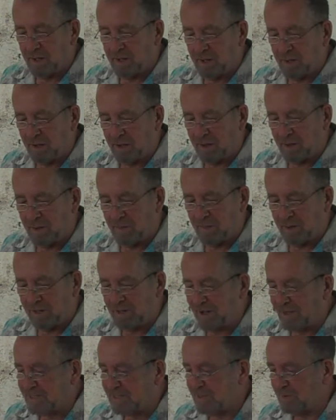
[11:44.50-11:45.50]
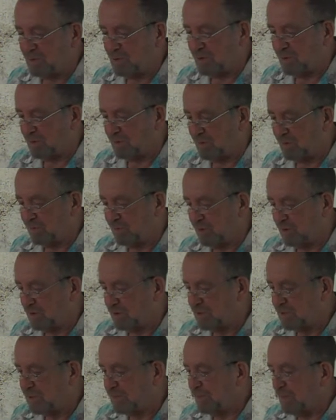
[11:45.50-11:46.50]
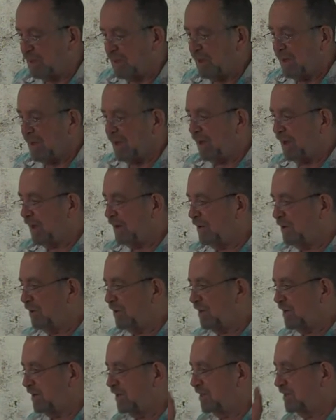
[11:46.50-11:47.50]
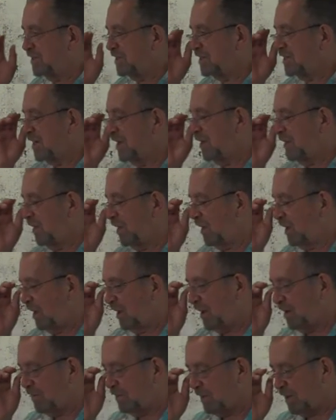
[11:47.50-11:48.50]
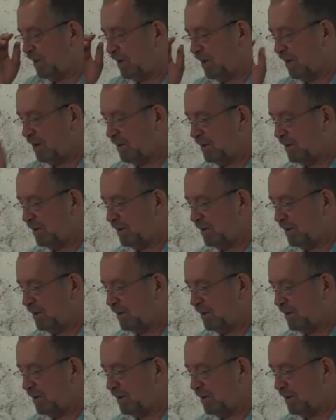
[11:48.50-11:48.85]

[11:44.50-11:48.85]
What the date now? Sorry, 89. Published this collection of short